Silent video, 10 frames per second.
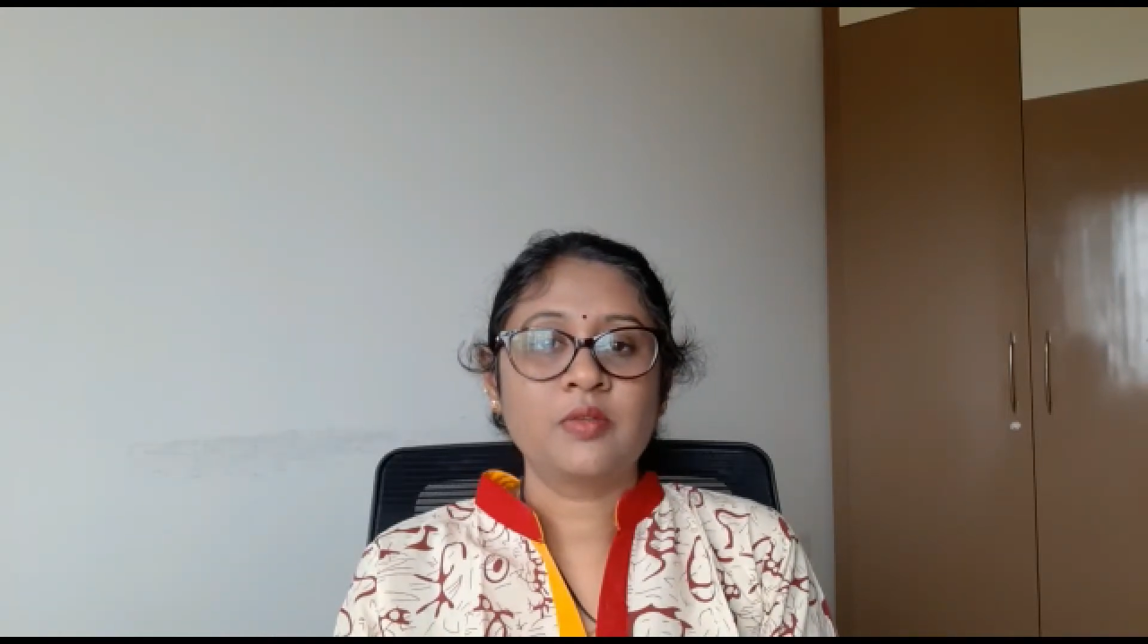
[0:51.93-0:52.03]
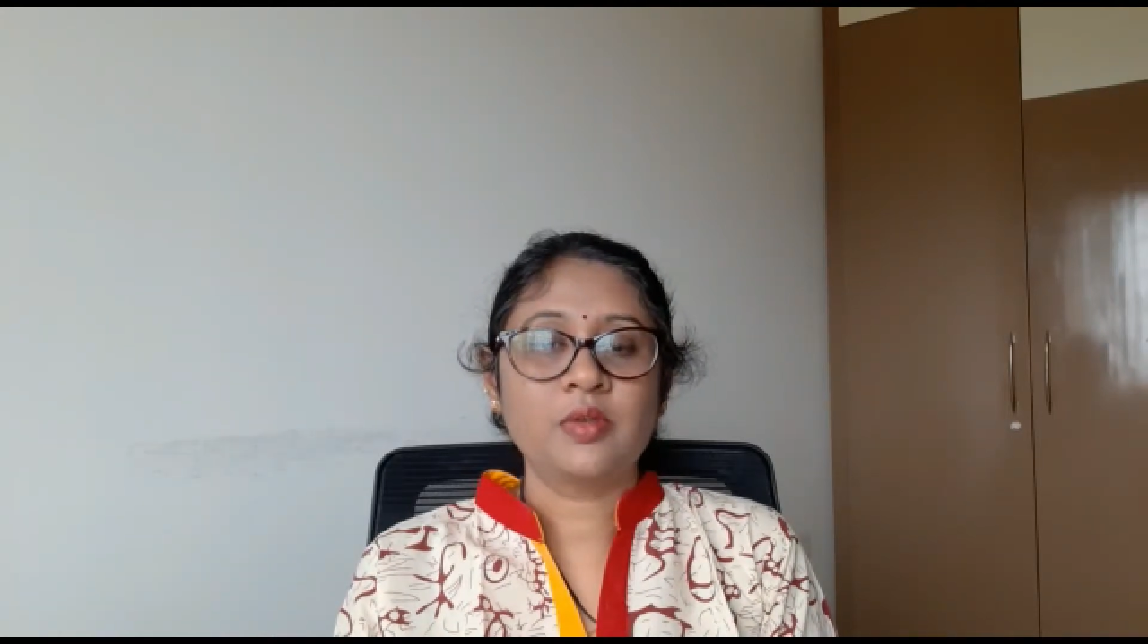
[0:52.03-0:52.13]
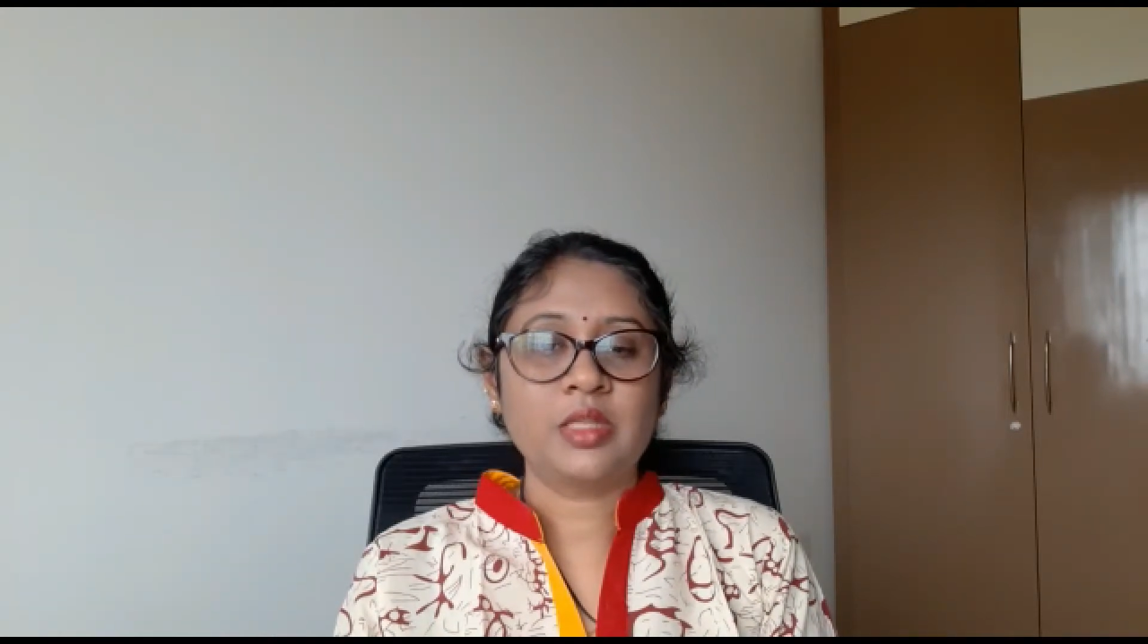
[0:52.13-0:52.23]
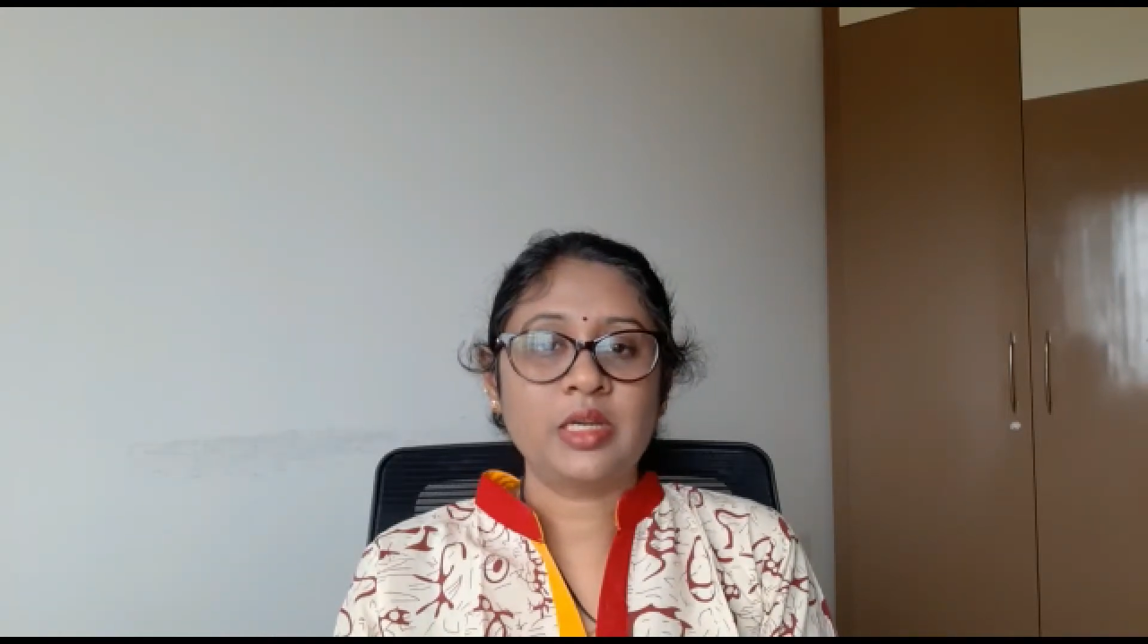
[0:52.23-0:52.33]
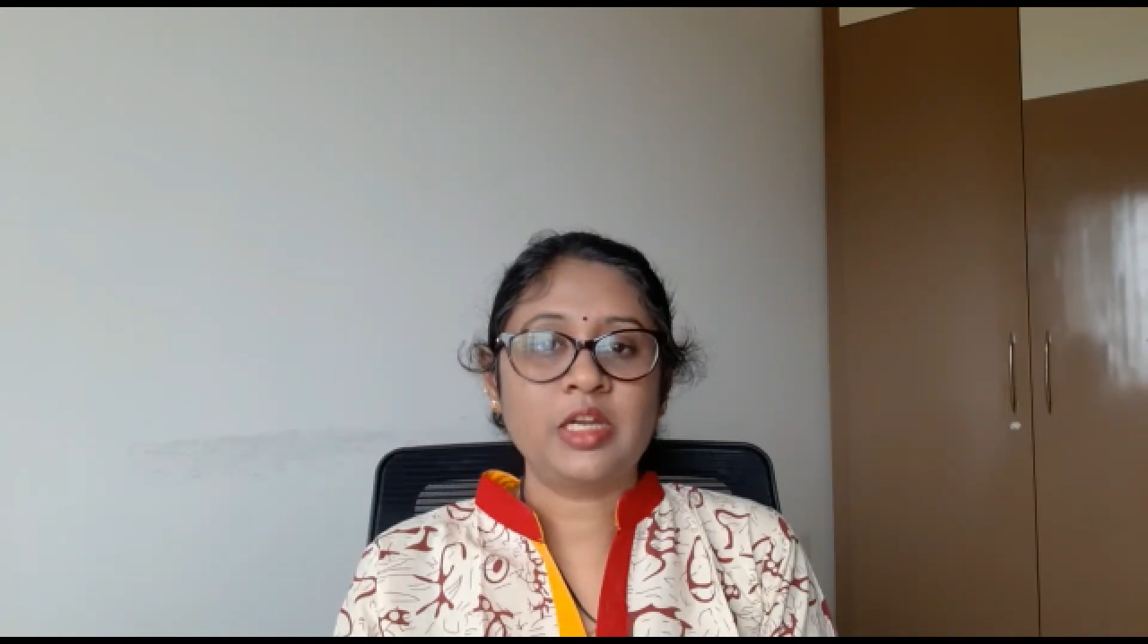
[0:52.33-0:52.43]

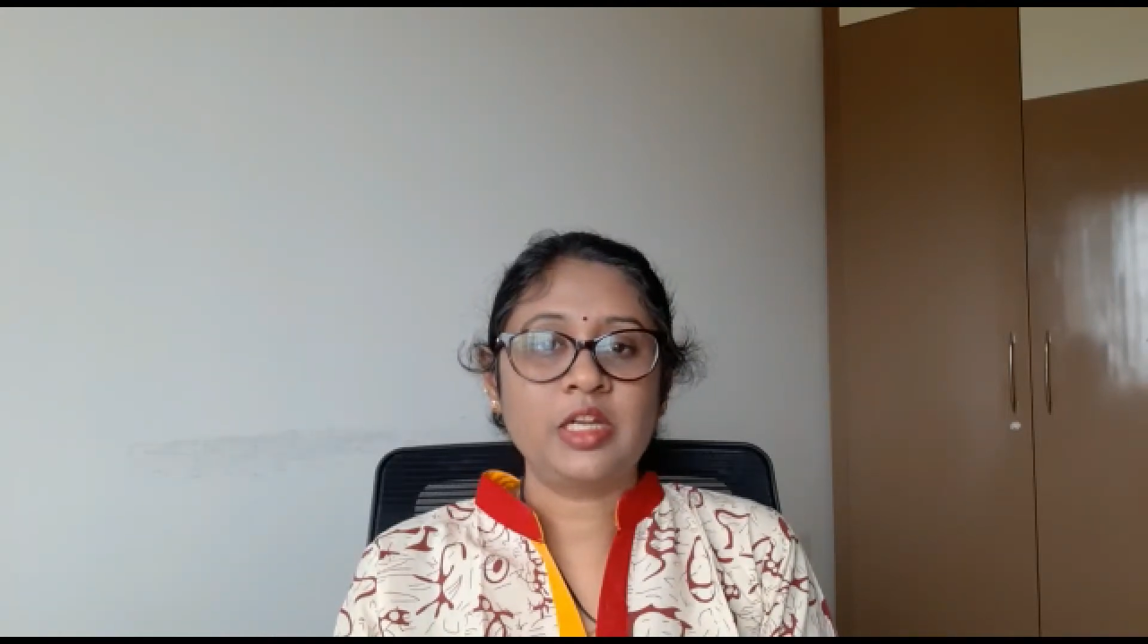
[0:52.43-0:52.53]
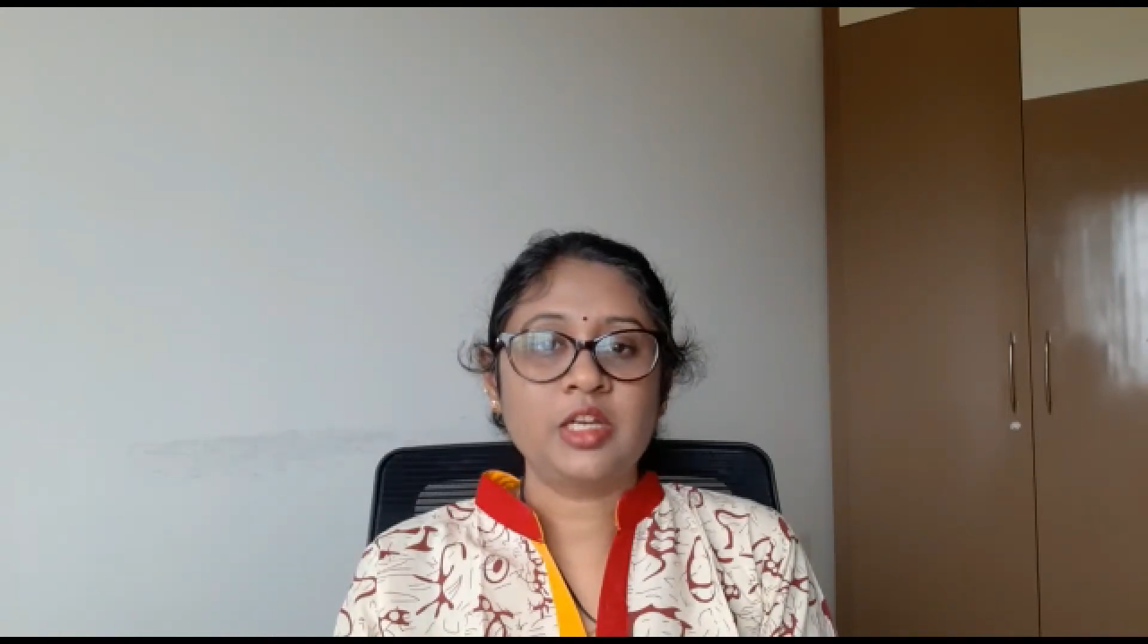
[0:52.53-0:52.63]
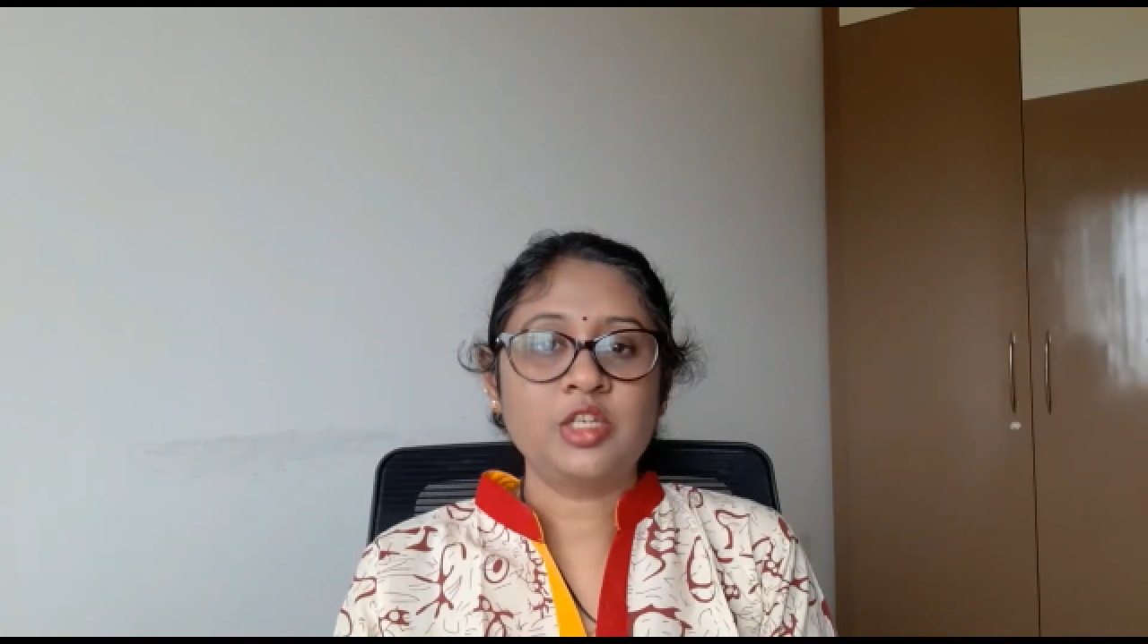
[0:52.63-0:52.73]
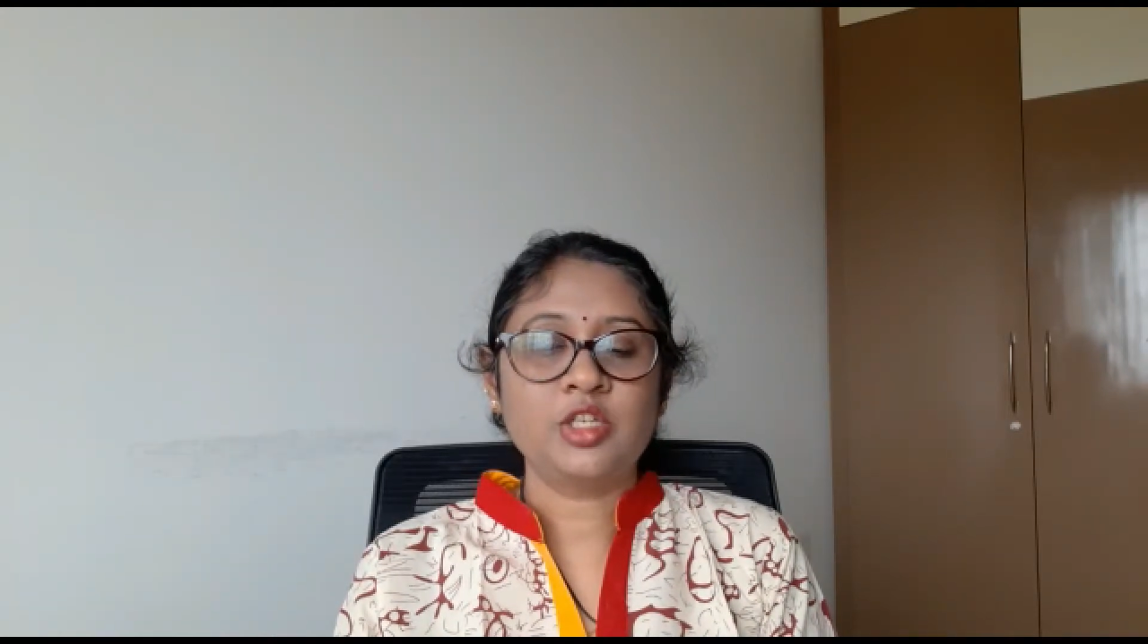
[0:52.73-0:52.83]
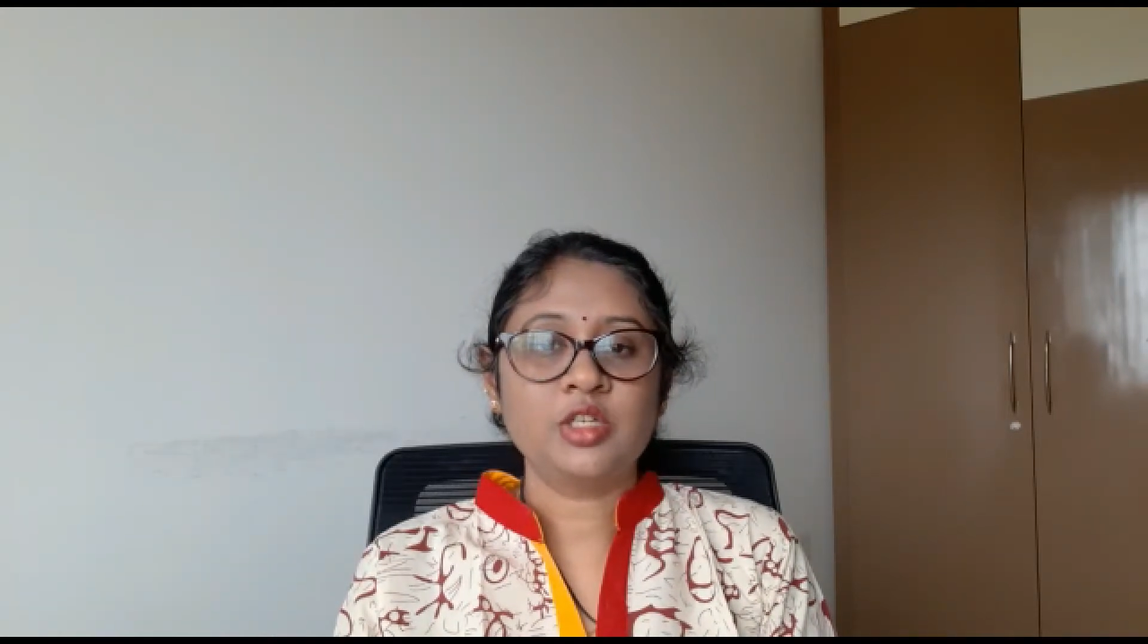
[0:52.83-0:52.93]
with an
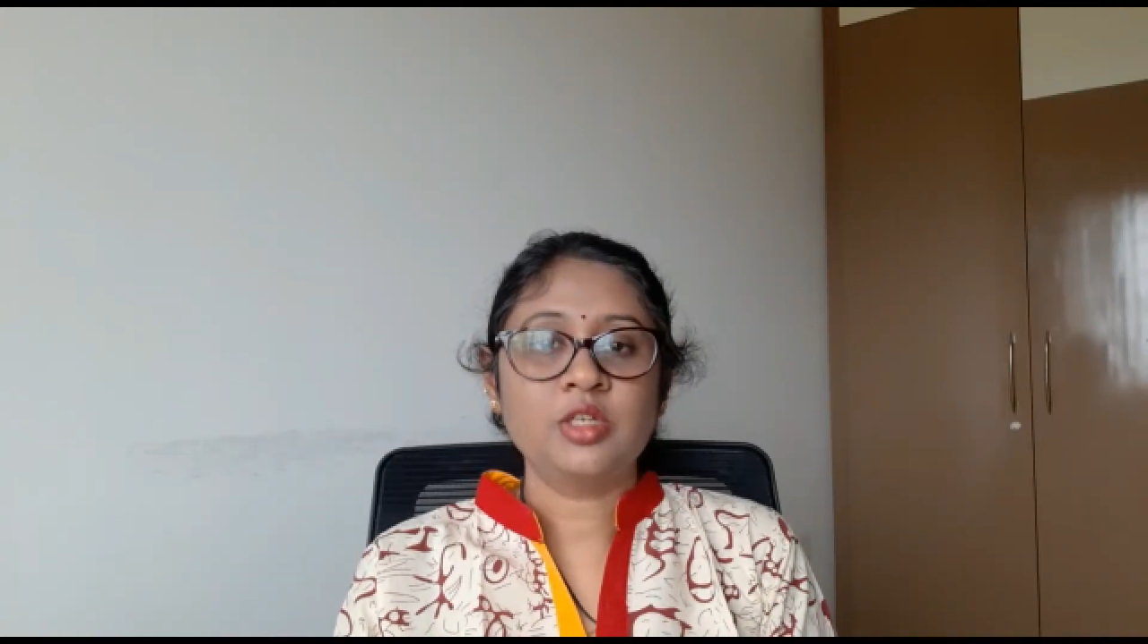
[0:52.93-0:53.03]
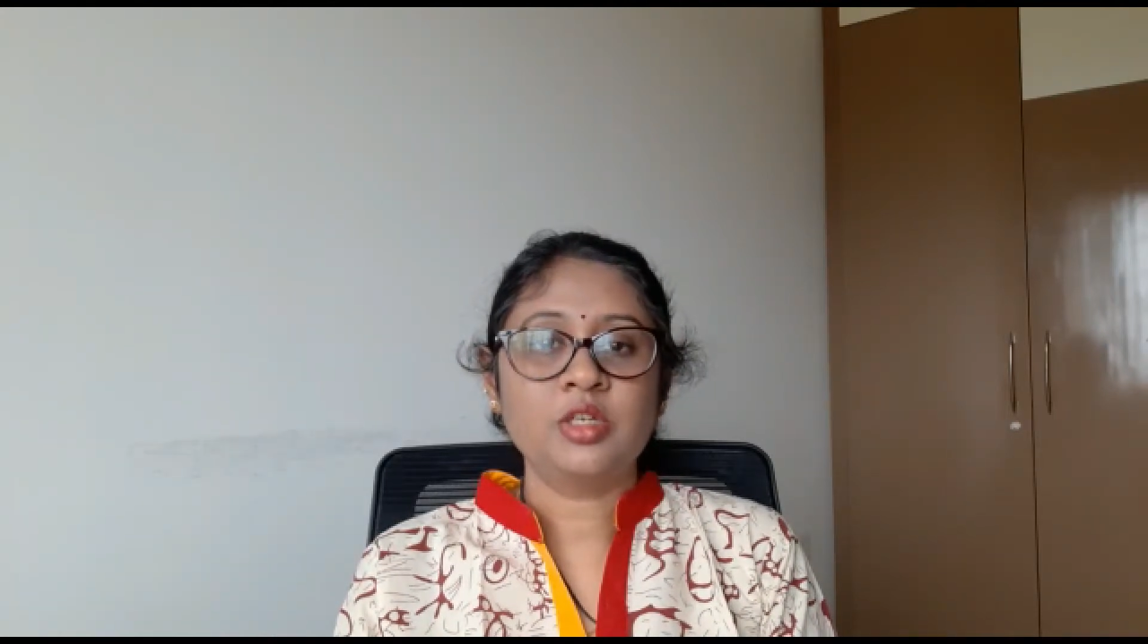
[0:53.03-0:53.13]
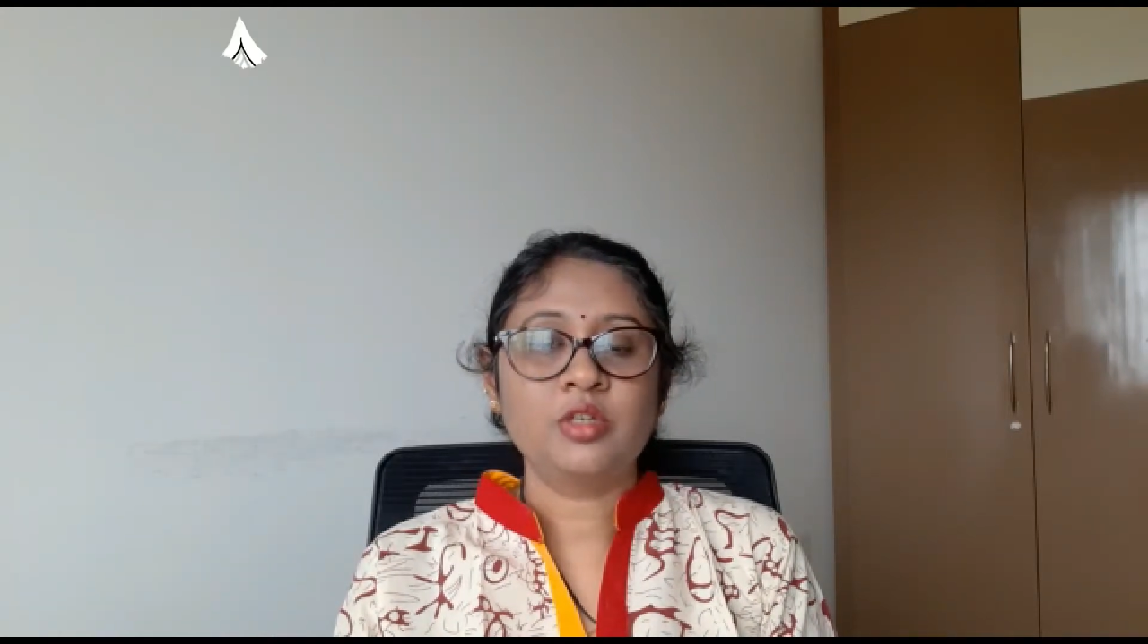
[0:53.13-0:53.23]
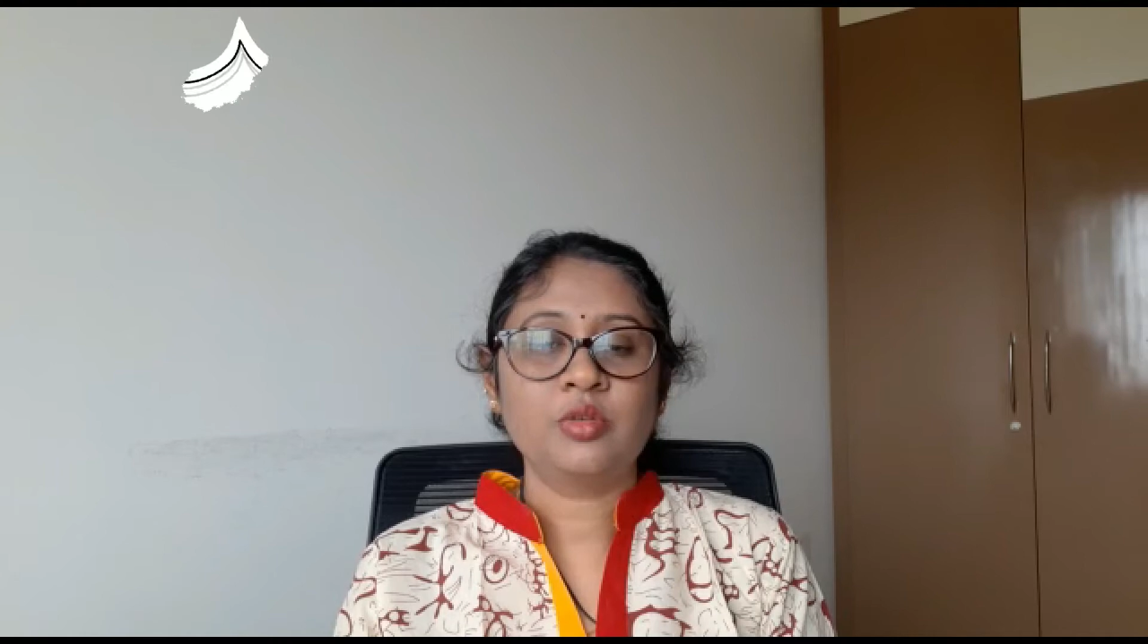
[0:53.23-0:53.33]
intention